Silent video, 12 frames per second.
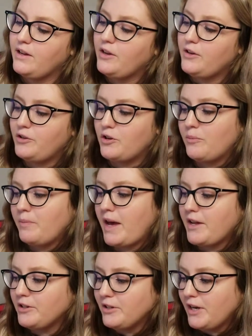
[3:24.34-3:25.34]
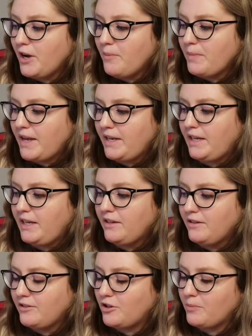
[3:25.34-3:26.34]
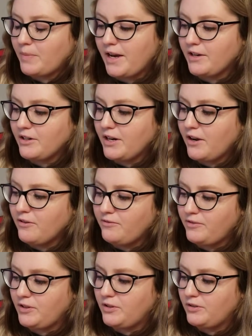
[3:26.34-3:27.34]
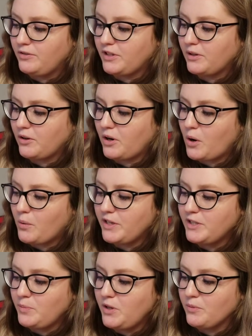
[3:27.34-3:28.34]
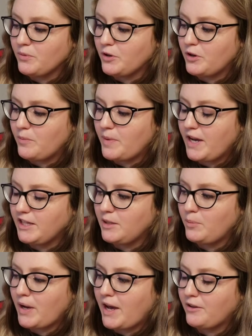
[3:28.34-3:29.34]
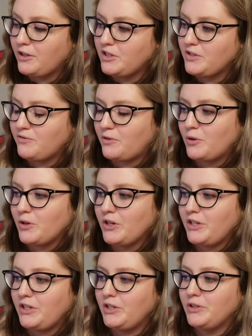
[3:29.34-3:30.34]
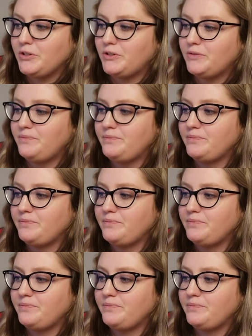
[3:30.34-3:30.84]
No matter how many, no matter how few, there will always be room at the palace for you.